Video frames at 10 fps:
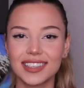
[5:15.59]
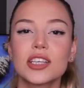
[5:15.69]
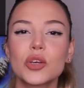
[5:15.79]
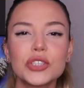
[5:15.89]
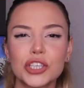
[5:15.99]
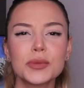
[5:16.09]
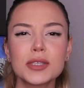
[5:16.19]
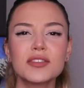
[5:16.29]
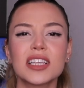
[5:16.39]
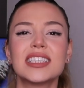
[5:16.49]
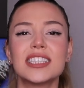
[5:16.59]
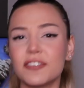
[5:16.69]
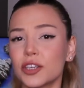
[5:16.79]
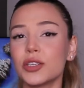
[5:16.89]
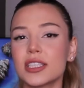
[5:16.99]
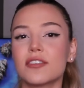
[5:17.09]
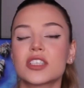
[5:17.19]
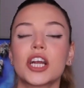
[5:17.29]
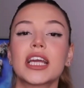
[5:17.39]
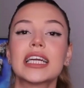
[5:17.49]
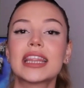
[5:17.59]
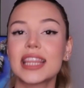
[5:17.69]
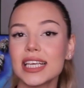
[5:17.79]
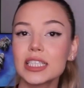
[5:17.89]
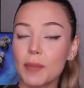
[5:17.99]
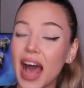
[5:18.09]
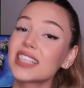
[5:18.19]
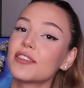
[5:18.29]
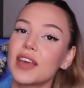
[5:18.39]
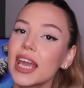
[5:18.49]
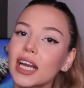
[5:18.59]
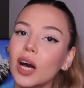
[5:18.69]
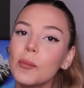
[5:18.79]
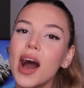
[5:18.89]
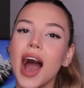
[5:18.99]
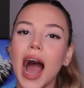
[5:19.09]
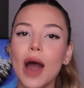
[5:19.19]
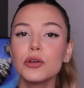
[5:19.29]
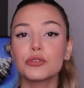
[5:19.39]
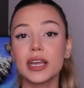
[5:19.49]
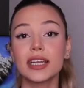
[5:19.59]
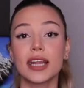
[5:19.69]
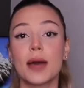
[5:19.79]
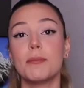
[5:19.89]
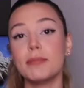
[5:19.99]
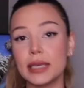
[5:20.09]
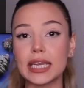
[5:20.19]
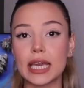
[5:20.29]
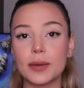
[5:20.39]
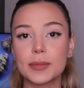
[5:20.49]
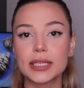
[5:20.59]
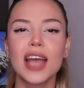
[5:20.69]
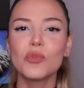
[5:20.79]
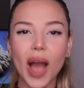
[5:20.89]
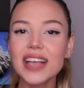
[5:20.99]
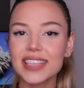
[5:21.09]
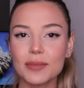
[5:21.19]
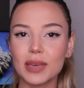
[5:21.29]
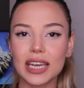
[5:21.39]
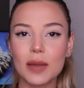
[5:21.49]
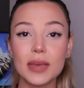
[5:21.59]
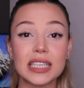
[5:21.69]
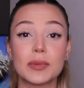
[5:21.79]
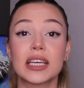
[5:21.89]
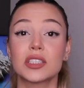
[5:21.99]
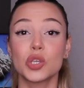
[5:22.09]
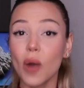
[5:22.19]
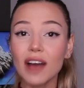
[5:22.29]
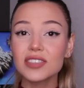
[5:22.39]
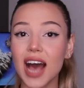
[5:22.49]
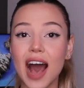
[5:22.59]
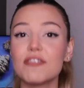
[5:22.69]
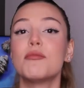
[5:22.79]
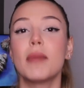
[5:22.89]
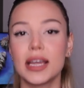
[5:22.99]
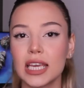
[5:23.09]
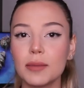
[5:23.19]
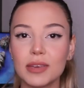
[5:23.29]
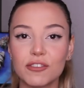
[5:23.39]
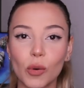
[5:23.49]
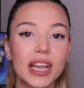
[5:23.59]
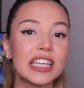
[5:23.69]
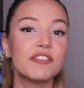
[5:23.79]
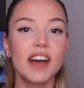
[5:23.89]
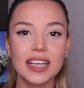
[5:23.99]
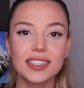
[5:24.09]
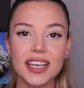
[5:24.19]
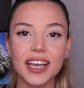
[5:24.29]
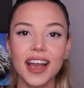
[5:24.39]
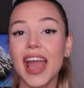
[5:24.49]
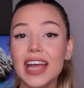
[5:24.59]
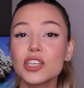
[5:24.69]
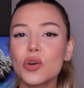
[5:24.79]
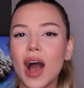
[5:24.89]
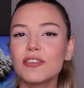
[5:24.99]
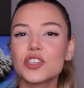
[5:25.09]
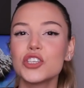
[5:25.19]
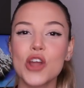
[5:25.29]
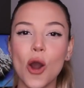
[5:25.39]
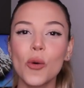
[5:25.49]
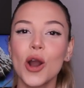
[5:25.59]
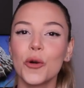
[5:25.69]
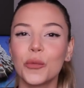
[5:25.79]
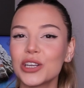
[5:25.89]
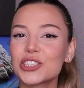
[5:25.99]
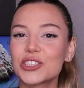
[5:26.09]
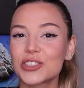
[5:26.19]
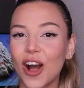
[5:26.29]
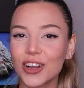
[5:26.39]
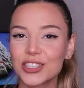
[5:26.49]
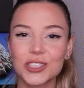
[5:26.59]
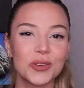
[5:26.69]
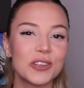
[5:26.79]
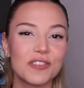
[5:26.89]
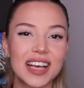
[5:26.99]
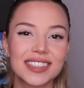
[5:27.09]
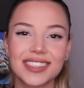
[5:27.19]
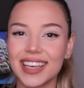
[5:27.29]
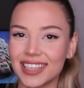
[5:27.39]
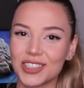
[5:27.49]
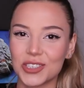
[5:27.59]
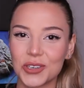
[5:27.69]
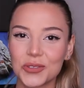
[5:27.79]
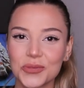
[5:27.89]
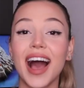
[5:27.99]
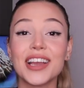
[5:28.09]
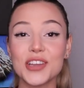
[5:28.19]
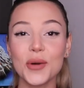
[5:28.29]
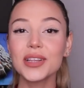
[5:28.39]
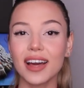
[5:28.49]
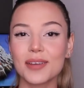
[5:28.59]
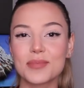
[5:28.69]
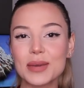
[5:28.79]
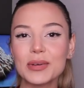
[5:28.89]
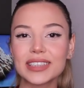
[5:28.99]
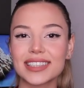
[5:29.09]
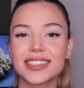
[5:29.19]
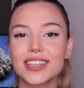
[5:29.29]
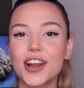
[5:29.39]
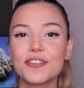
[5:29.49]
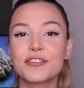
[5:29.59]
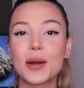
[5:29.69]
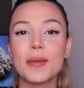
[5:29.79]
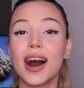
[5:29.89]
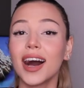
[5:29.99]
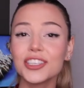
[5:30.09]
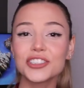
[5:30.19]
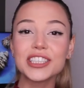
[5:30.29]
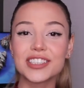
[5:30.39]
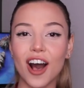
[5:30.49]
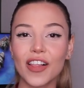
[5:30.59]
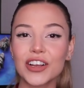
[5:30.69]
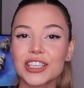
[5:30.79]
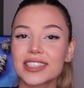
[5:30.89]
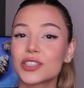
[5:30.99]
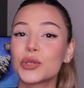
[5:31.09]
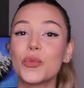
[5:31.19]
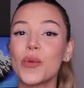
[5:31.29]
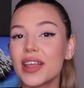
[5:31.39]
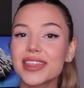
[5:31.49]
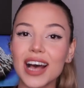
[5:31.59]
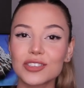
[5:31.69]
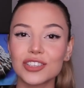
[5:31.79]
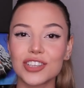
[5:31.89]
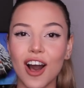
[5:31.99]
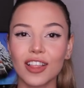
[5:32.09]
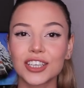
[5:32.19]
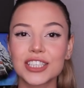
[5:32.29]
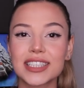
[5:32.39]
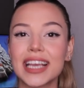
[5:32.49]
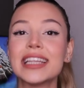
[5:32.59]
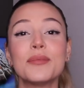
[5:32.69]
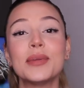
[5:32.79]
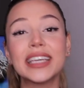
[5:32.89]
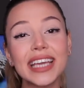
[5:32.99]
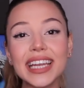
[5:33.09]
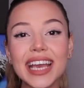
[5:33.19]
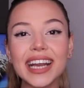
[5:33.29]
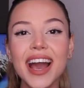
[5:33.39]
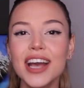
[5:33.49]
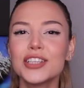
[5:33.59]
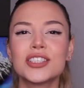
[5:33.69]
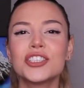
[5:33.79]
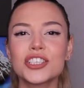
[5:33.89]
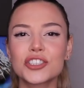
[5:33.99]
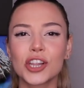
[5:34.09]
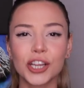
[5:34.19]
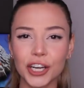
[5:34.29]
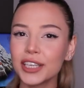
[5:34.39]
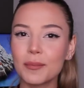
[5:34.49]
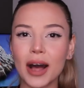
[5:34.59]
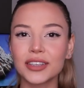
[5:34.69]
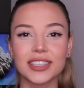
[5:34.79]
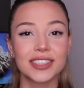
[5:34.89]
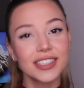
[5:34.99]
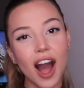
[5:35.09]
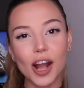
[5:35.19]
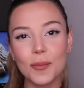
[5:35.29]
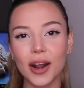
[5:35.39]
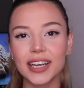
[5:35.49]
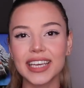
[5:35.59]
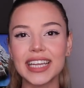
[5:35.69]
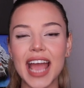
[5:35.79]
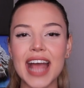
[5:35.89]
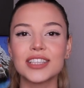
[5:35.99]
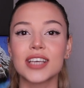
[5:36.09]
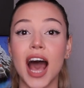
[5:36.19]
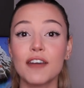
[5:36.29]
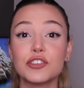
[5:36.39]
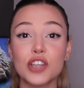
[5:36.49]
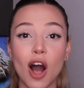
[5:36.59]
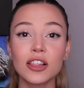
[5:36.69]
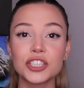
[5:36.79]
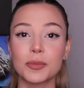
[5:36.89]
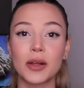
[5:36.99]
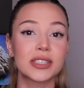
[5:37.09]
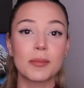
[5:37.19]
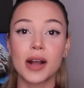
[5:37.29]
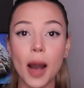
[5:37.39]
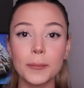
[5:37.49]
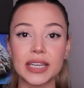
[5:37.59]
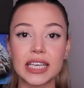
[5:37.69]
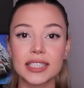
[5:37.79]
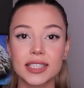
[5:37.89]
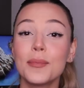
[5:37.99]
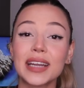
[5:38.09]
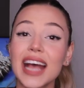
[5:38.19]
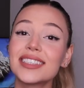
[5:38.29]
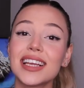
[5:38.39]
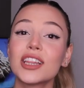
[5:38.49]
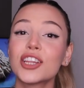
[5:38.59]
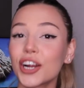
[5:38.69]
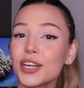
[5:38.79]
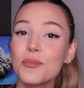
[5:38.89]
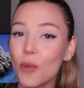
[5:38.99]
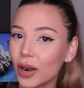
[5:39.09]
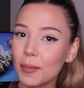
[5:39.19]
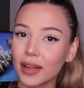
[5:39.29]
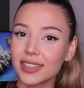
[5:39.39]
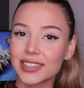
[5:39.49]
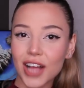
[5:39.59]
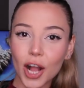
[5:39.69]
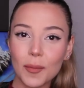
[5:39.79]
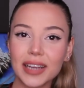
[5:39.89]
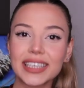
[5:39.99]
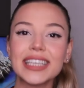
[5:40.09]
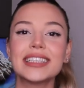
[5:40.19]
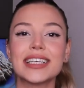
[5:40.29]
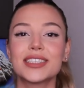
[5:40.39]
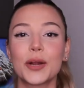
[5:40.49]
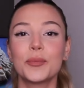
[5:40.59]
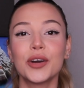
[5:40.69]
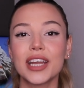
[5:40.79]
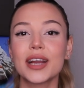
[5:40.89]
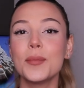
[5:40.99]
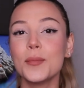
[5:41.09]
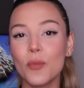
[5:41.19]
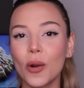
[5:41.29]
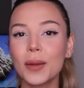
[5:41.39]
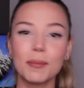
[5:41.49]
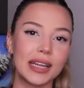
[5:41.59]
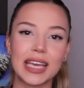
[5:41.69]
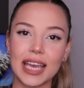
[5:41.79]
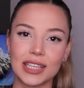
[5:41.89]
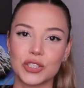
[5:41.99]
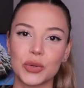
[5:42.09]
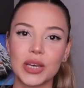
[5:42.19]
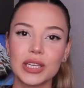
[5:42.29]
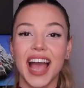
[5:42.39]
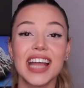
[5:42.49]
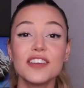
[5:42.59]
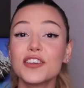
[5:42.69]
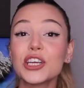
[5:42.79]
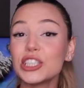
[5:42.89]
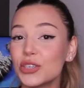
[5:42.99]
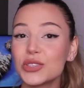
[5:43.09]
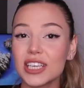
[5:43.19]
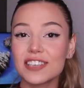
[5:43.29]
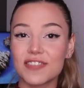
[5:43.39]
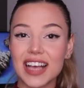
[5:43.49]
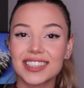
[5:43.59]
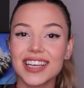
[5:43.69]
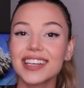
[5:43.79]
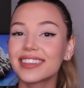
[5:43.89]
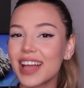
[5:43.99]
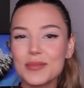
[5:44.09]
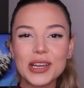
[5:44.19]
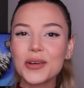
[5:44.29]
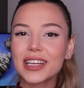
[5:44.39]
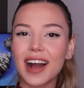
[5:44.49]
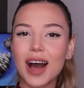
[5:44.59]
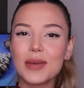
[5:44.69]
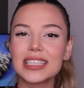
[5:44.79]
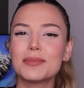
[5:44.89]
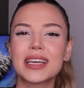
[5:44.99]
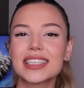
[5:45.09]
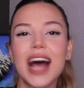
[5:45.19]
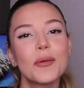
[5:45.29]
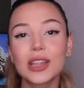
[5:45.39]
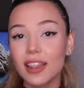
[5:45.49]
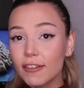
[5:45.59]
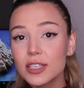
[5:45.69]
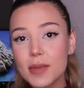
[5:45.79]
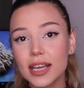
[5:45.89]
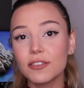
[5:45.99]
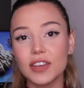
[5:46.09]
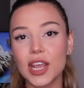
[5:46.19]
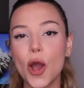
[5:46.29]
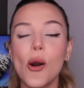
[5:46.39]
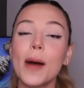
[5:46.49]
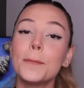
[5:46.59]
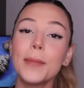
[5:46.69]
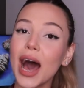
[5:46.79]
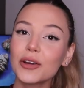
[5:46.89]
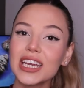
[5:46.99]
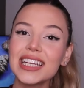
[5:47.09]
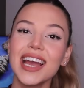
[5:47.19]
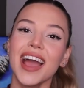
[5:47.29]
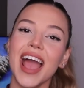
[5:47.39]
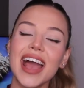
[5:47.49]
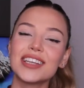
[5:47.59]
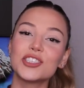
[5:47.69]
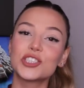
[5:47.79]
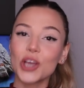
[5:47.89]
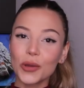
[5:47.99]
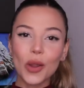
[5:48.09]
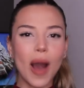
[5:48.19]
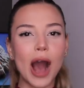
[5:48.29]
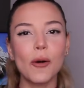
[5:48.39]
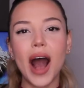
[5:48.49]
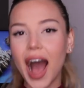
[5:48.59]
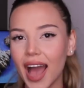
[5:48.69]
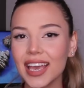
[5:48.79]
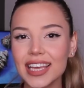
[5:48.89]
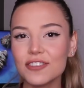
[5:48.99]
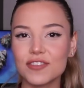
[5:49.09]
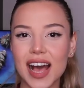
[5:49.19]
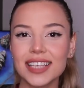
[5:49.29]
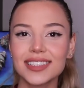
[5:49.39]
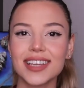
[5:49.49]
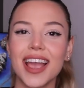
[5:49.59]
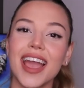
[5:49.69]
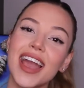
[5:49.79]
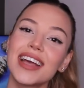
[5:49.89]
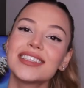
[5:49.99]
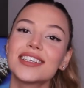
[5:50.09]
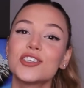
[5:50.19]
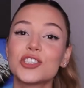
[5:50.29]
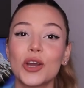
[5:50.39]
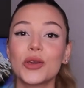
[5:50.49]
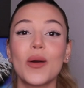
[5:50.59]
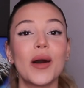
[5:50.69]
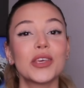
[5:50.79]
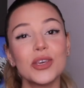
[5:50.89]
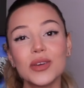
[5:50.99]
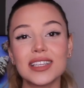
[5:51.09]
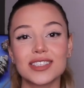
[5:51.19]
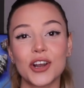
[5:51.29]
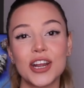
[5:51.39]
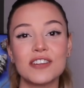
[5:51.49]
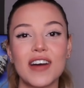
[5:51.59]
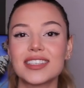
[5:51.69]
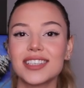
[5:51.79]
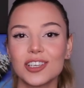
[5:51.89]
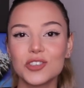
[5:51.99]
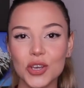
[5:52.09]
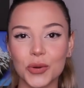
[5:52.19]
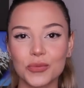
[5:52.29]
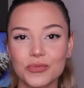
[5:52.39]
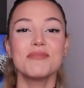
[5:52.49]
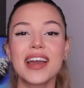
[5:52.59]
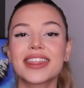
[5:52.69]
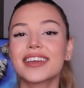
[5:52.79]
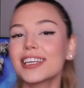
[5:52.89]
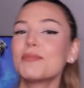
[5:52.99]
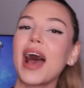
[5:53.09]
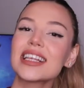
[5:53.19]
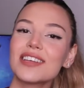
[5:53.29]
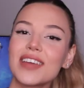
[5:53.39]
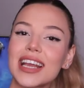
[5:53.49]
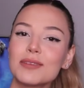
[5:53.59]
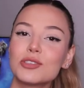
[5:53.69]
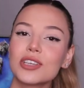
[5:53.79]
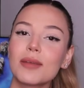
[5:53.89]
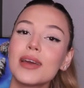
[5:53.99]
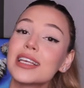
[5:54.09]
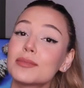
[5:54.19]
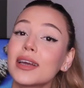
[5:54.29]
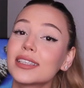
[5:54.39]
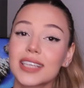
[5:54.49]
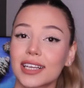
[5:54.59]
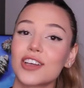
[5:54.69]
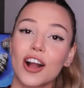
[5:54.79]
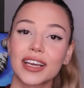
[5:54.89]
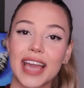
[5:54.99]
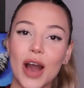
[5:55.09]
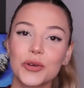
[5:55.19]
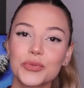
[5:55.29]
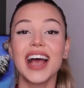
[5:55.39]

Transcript: So in terms of the difficulty of starting this passive income, I would rate it a medium. And why I say medium is because you have to have money before investing and you have to know which stocks to invest into. I know a lot of people that start from one hundred dollars to one thousand dollars in the beginning to just learn about the stock market and to have knowledge about some companies. But as they learn more about the stock market, they start putting more money into it. And if you're new to investing, let me know in the comments because I would love to make a video about it and show you how I invest and show you how you can start investing too. My third passive income stream is my TikTok account.